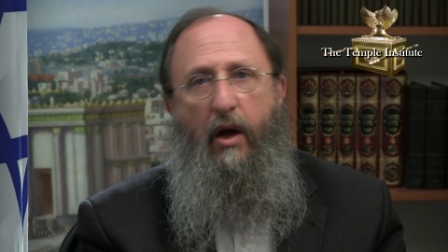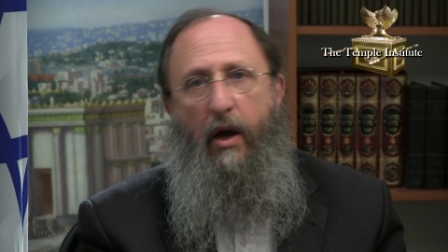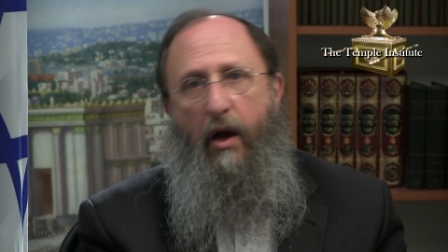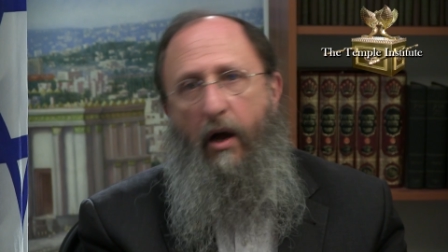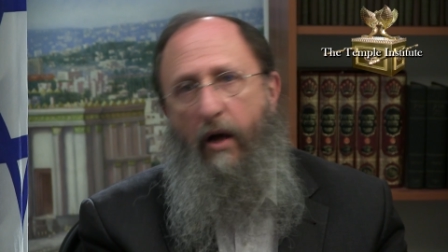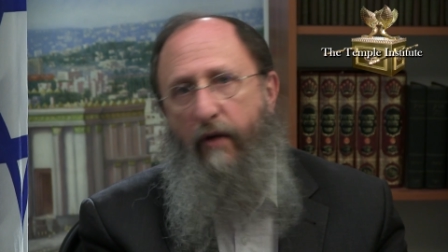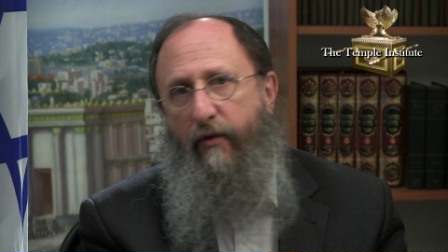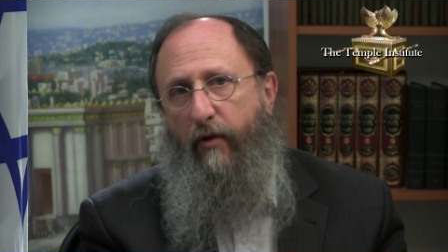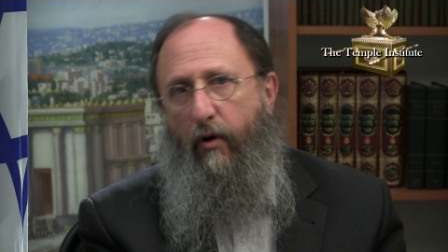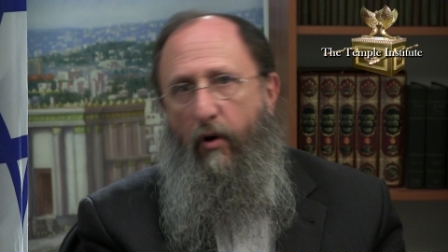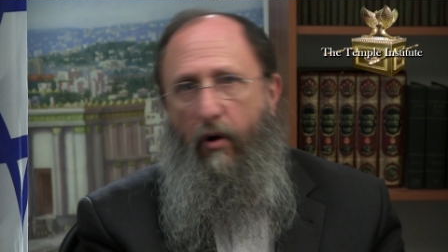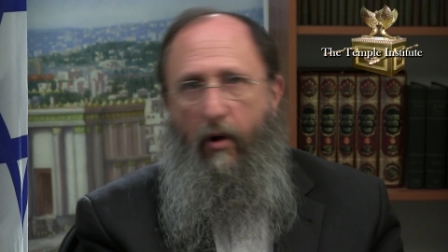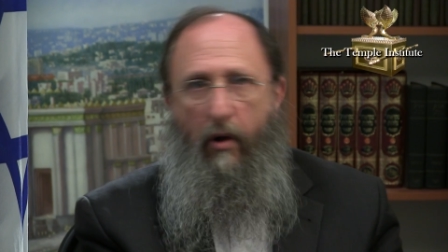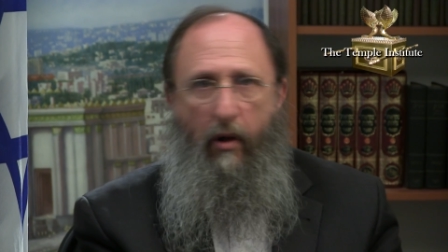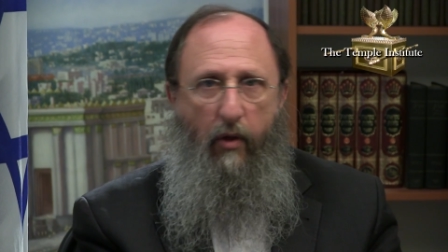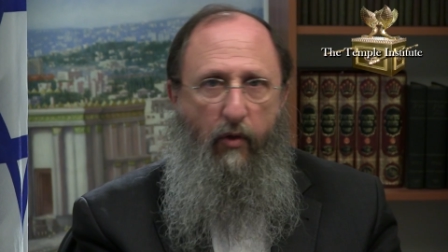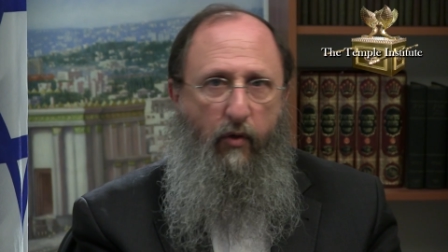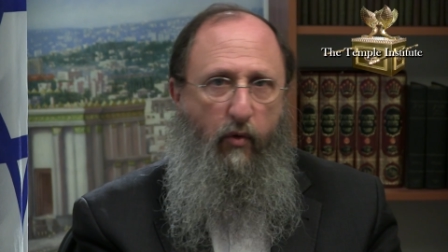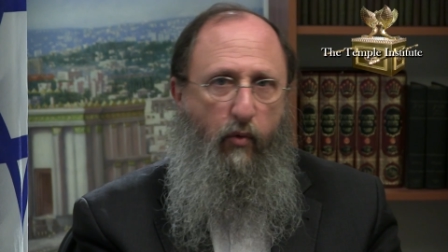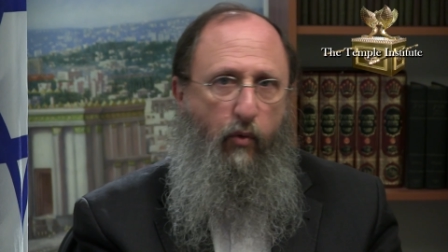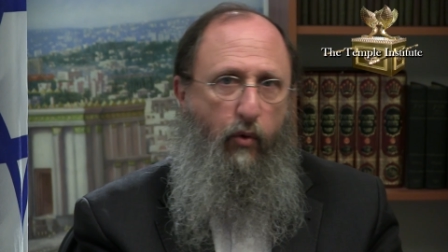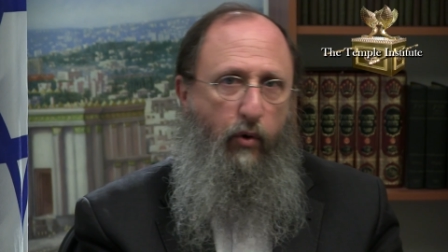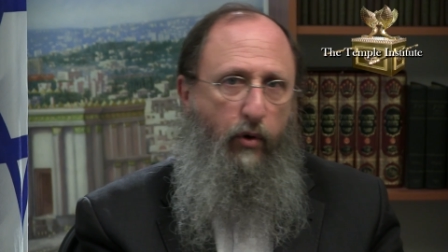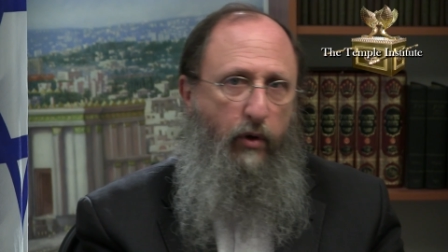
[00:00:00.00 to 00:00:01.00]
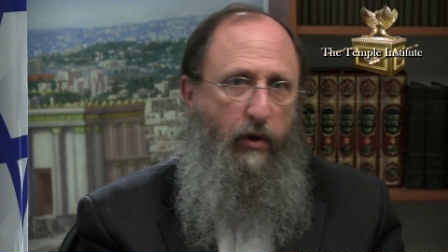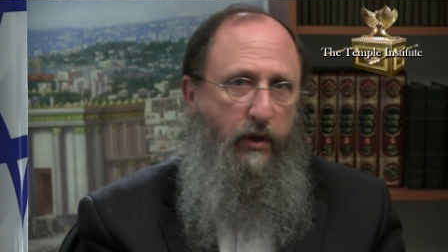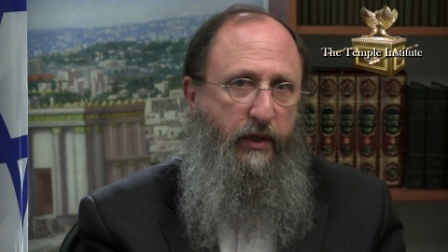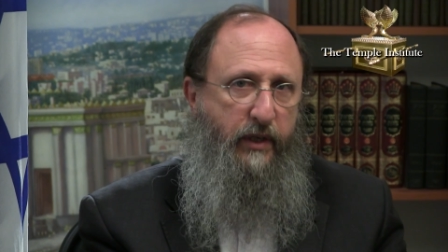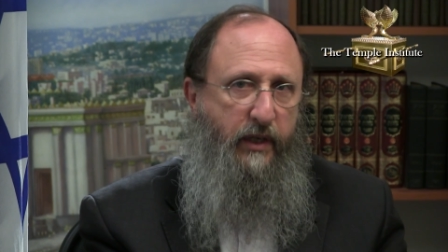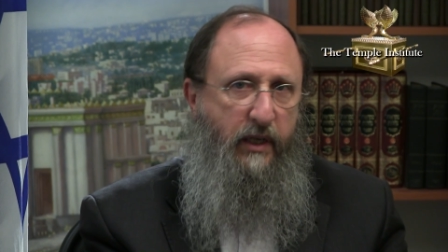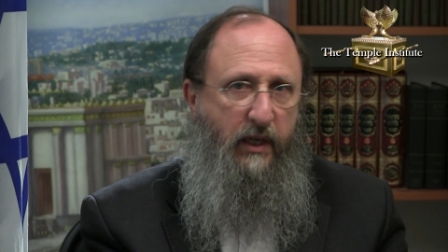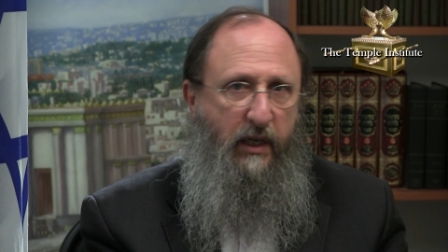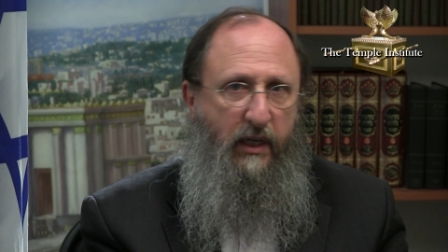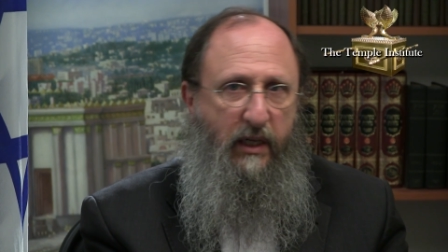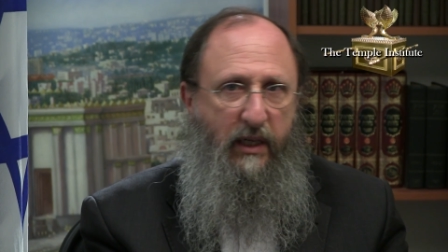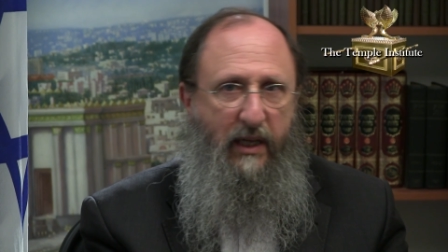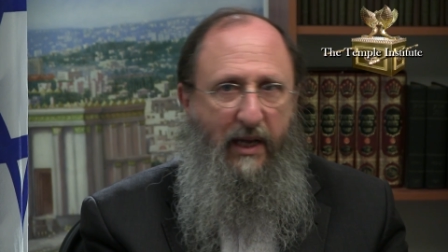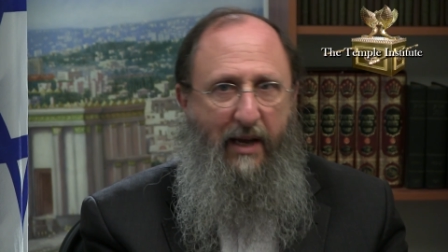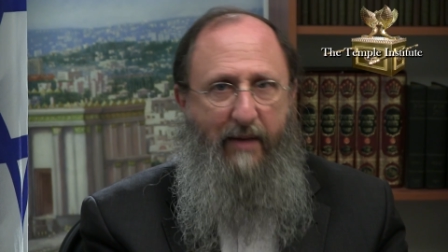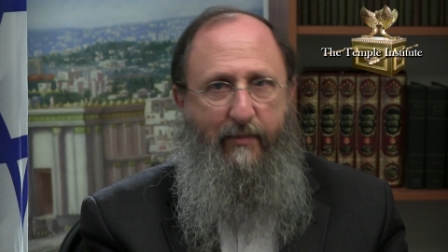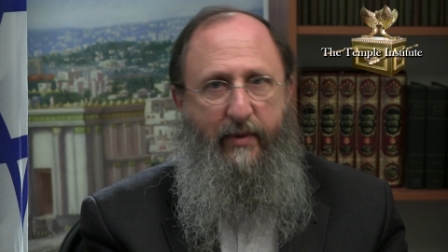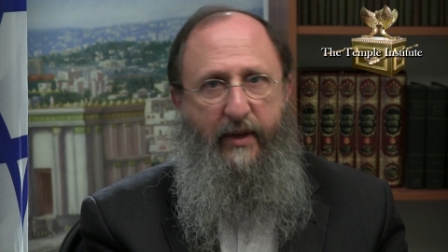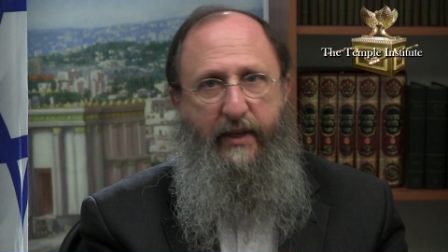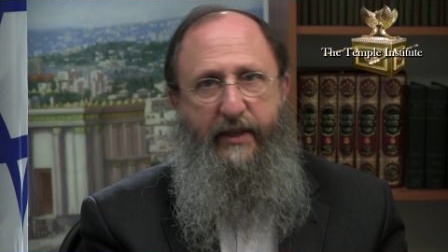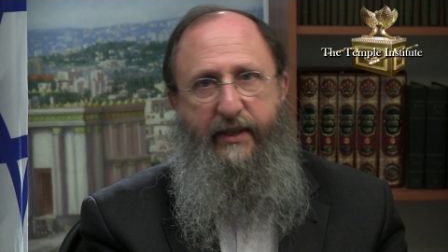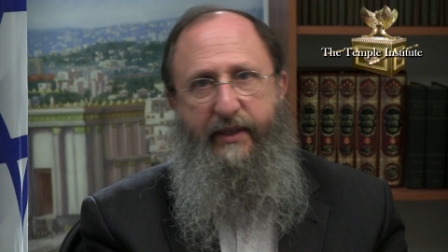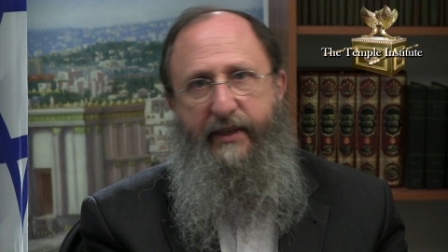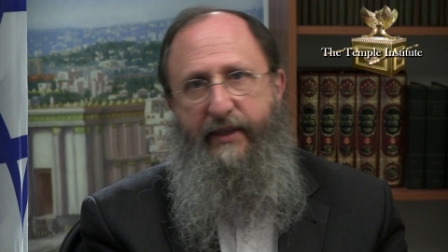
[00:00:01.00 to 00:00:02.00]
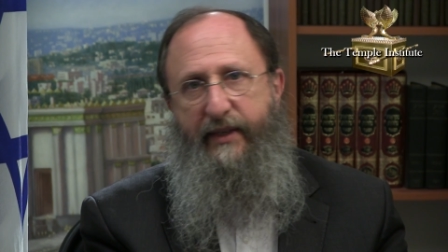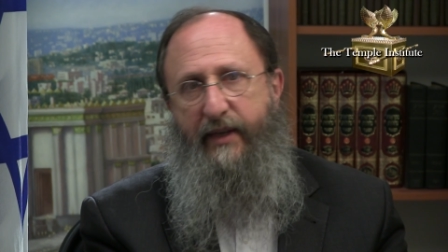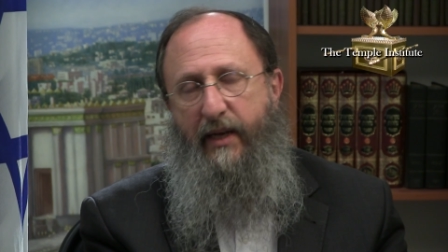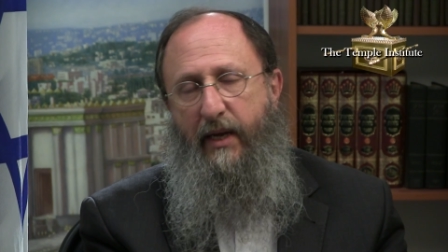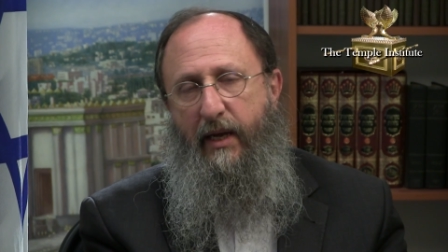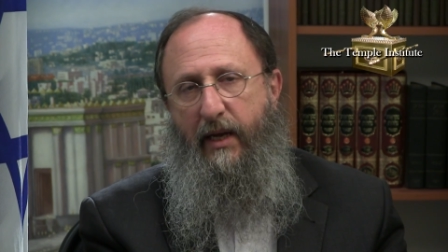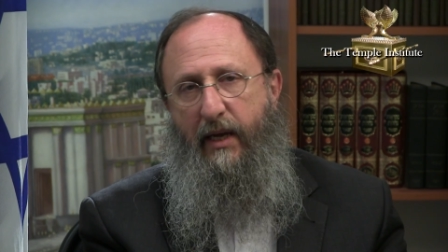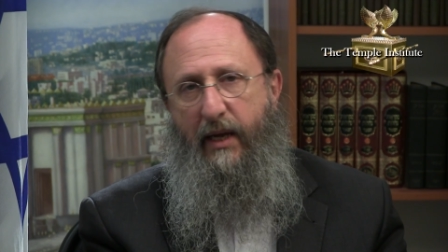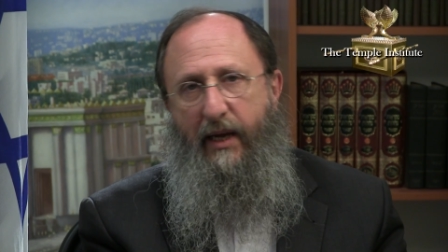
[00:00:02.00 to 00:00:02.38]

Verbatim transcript: of all the world's climates,